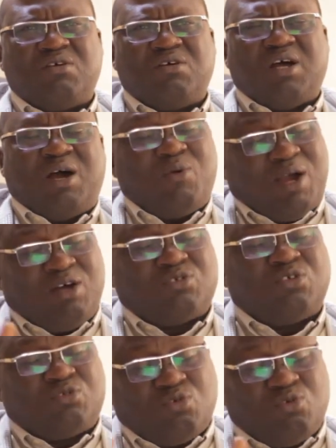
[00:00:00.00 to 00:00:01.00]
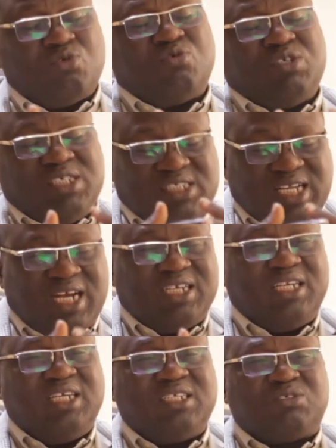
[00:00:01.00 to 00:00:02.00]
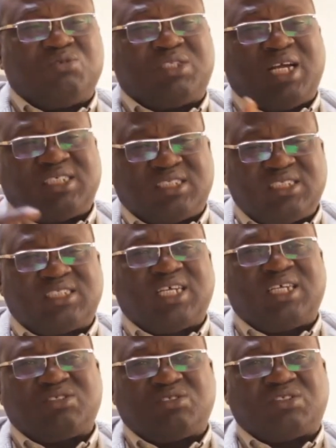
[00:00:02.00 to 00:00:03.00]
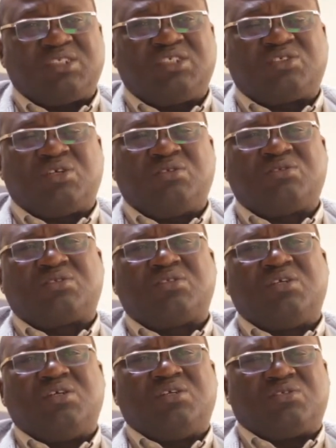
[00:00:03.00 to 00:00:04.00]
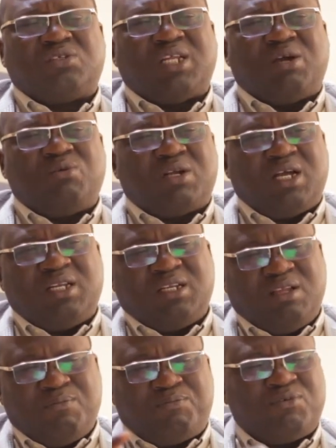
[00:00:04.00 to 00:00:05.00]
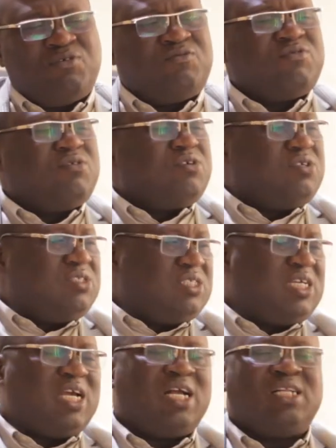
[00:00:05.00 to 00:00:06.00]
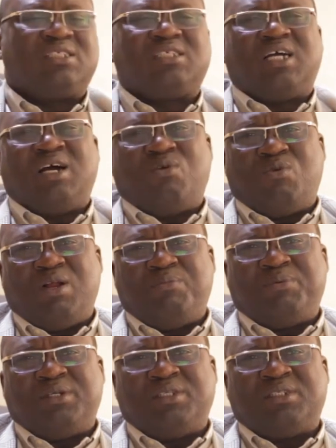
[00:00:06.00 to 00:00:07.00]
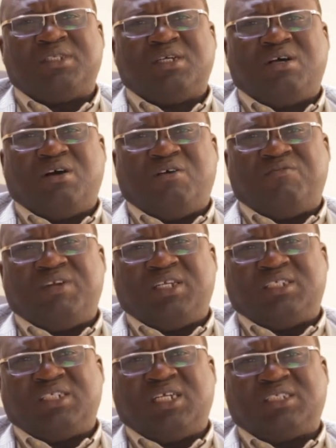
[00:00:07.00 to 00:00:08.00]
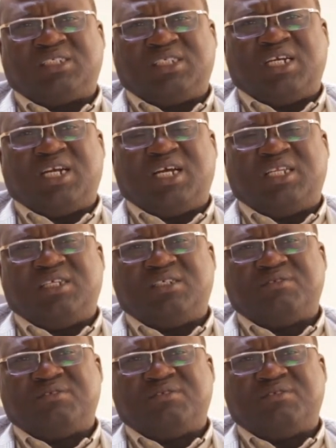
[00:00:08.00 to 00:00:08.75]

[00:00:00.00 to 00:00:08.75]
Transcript: And we are also to interrelate with our sister associations so that we can improve the health and well-being of Nigerians generally.